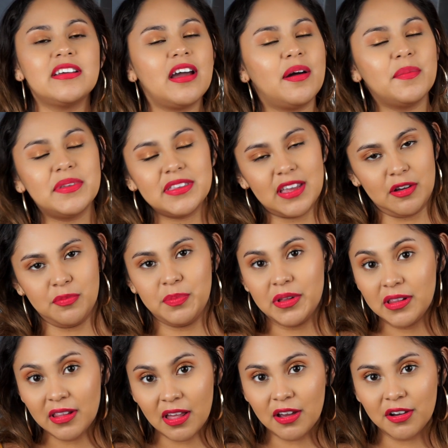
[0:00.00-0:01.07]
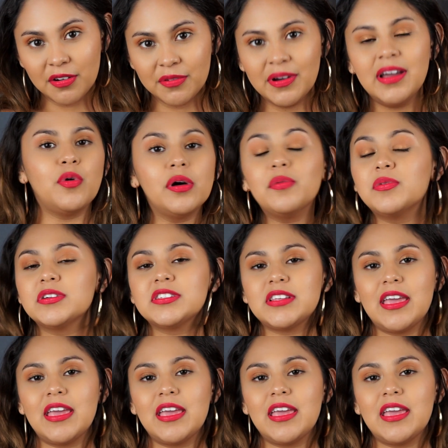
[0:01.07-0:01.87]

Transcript: comment down below what was